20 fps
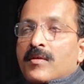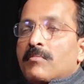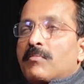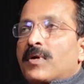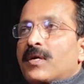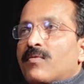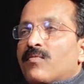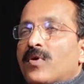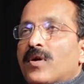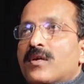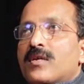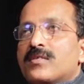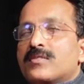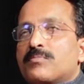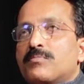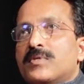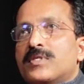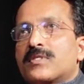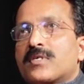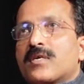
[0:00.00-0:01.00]
But what is
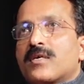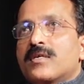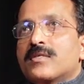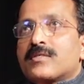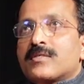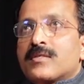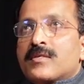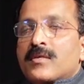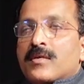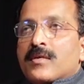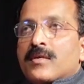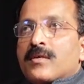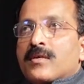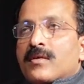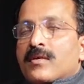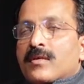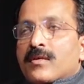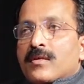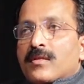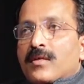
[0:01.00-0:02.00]
missing is
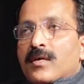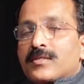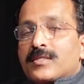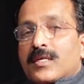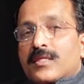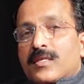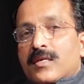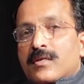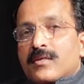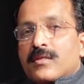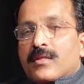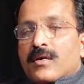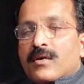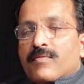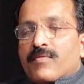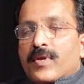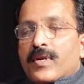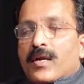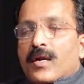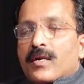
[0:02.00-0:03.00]

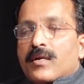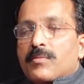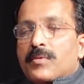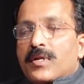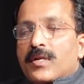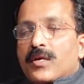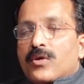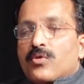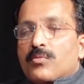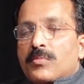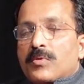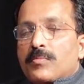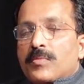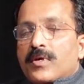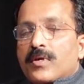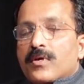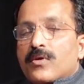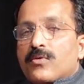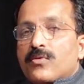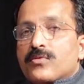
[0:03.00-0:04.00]
when ultimately human
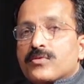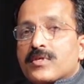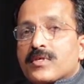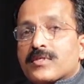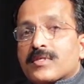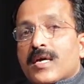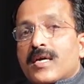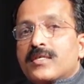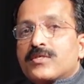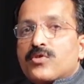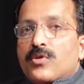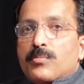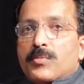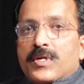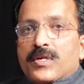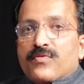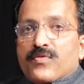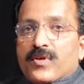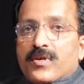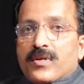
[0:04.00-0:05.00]
being goes, the size will be
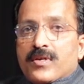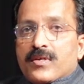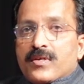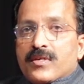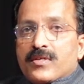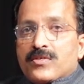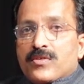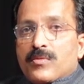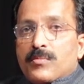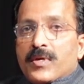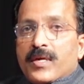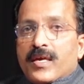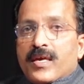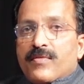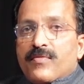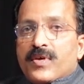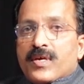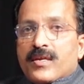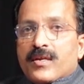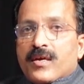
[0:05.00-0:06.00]
different. It will be
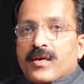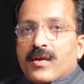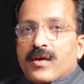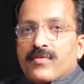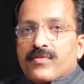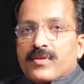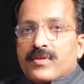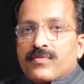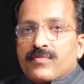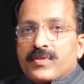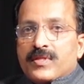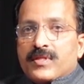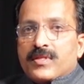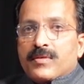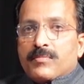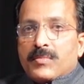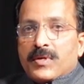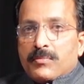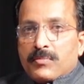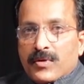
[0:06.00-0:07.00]
heavier craft with
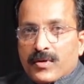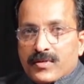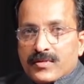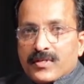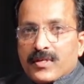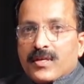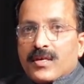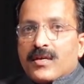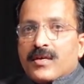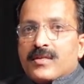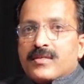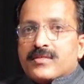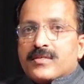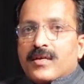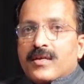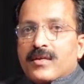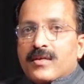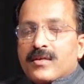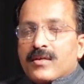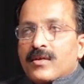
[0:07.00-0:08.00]
the people sitting
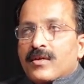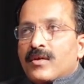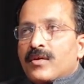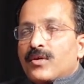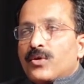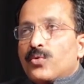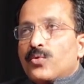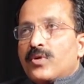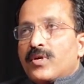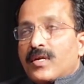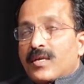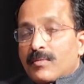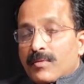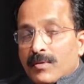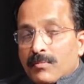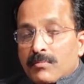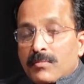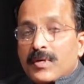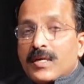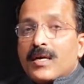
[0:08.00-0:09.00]
inside. You need a
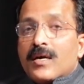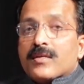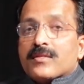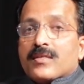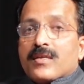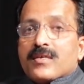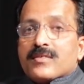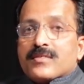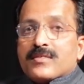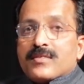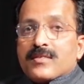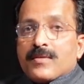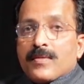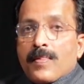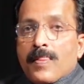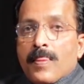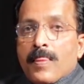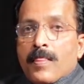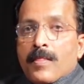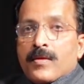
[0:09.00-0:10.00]
bigger thrust.
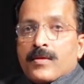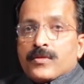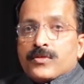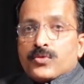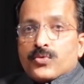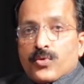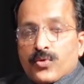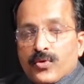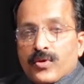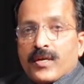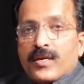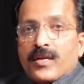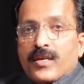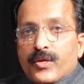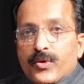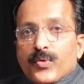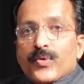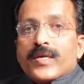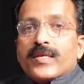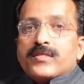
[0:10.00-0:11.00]
So you need a
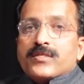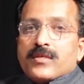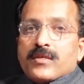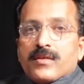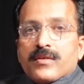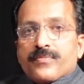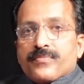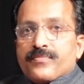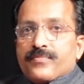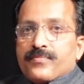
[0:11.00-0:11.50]
new engine.